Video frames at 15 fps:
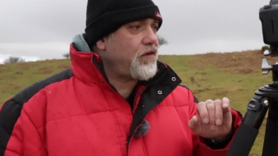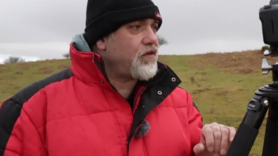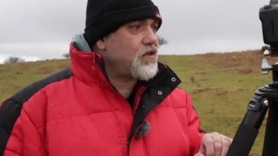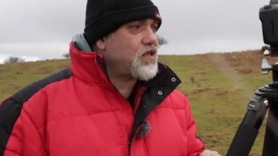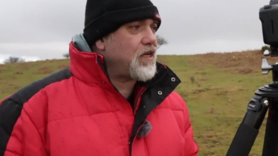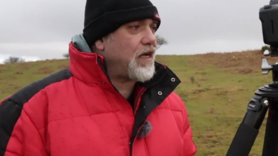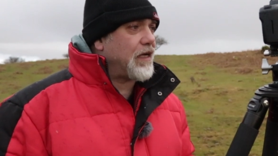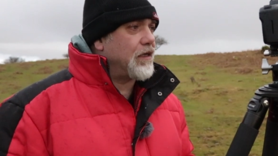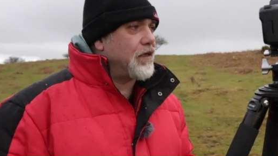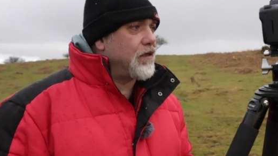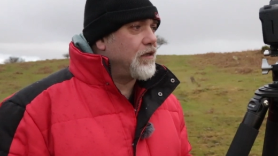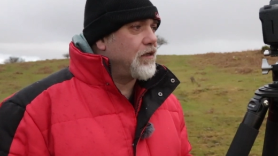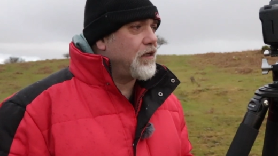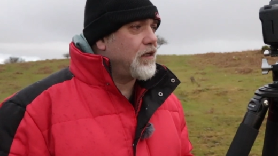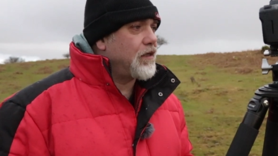of a
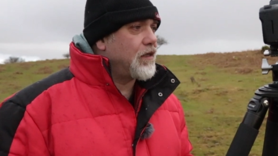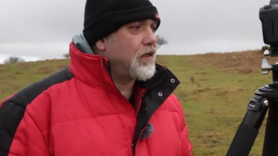second,